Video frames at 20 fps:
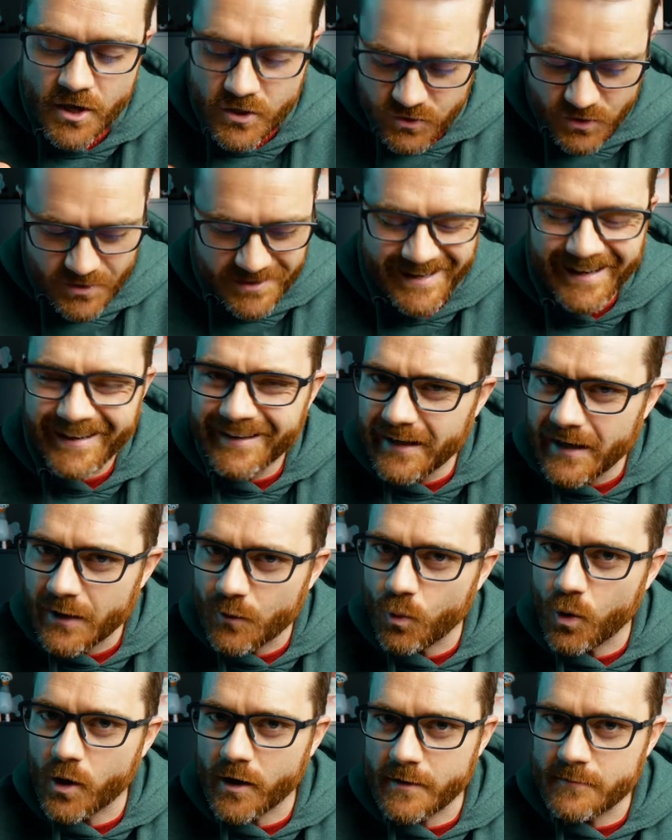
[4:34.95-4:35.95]
So it's kind of like
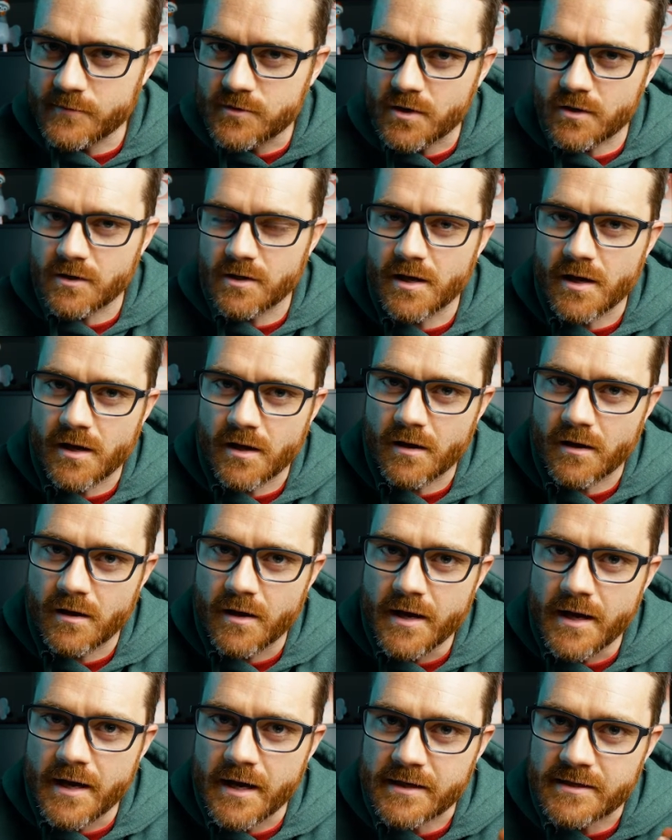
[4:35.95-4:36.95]
what I'm doing here,
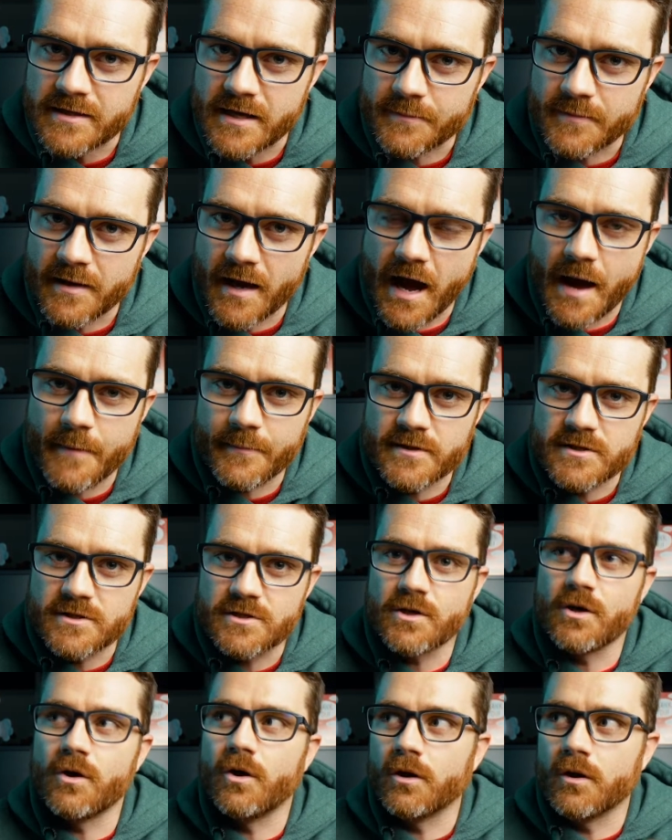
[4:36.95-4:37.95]
except it
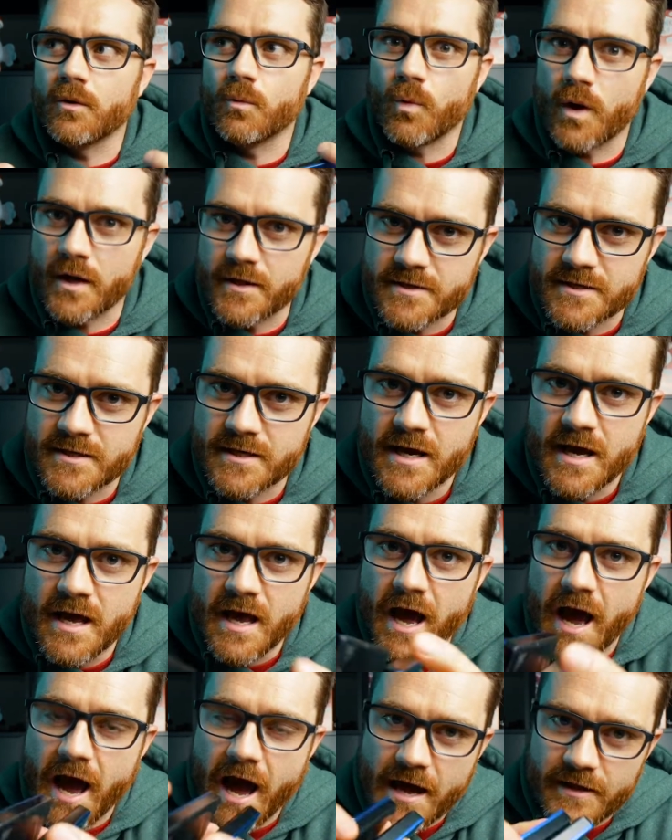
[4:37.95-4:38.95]
happens all at once,
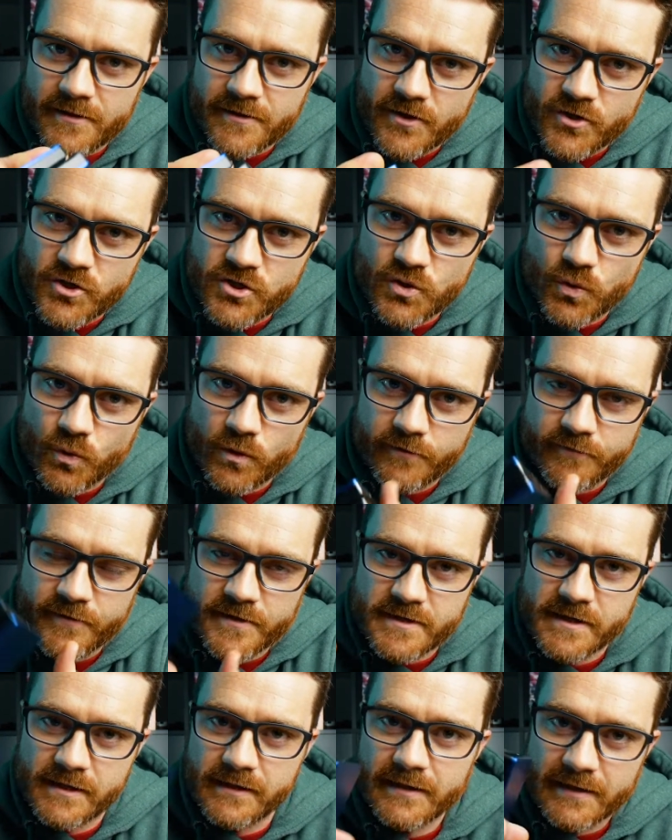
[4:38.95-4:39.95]
and they're stored
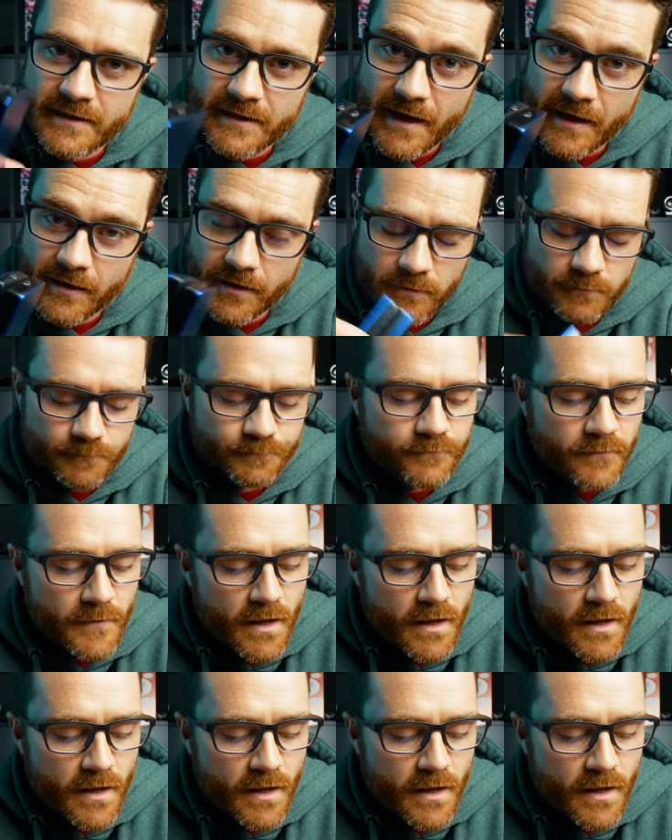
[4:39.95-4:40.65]
physically together.